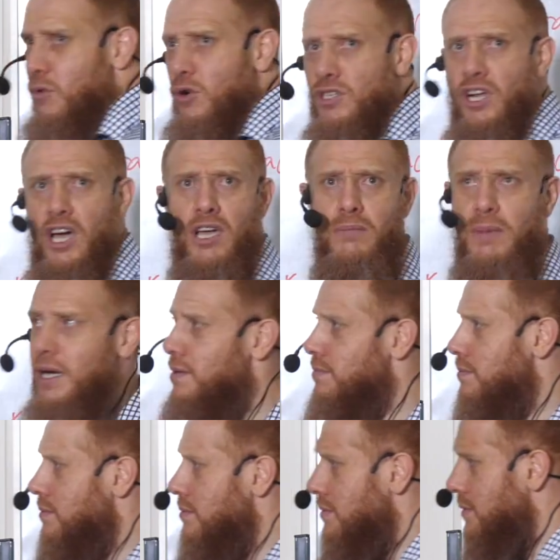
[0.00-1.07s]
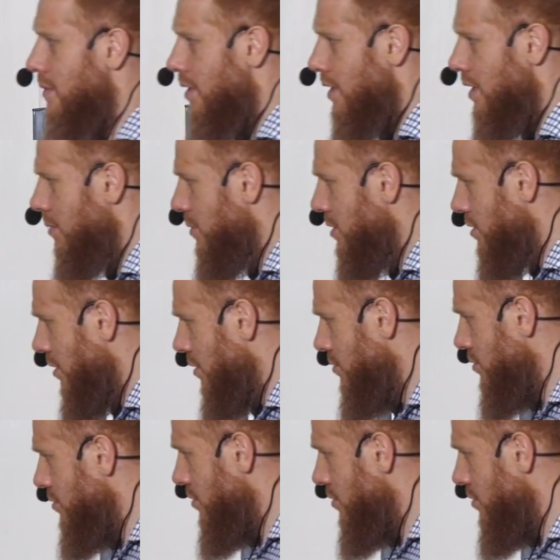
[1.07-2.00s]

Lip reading: more time? I'm a little bit on,